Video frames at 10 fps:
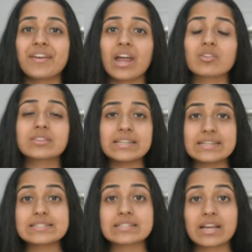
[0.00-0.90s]
Now
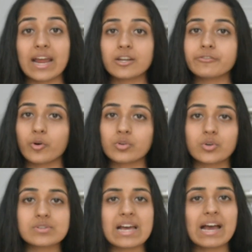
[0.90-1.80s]
these kind of
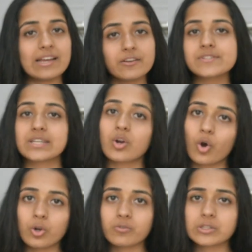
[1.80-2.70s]
photos I have seen
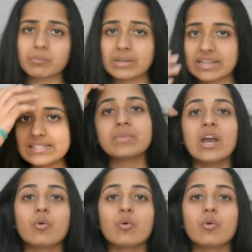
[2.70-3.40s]
all over the place